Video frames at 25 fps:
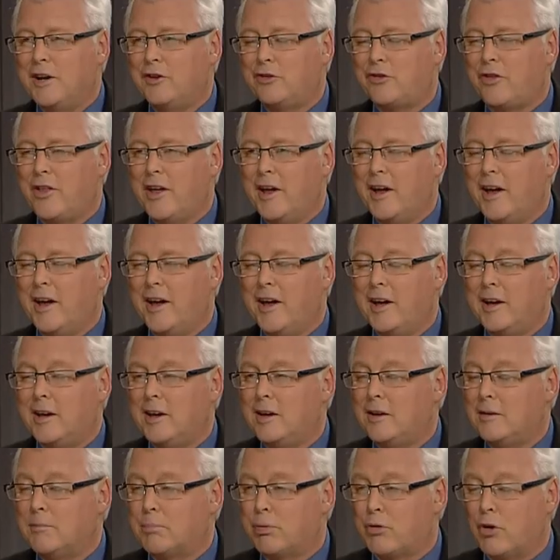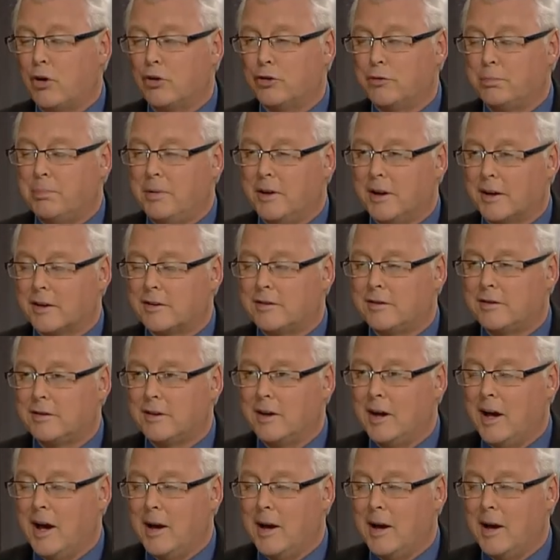is there, in prospect,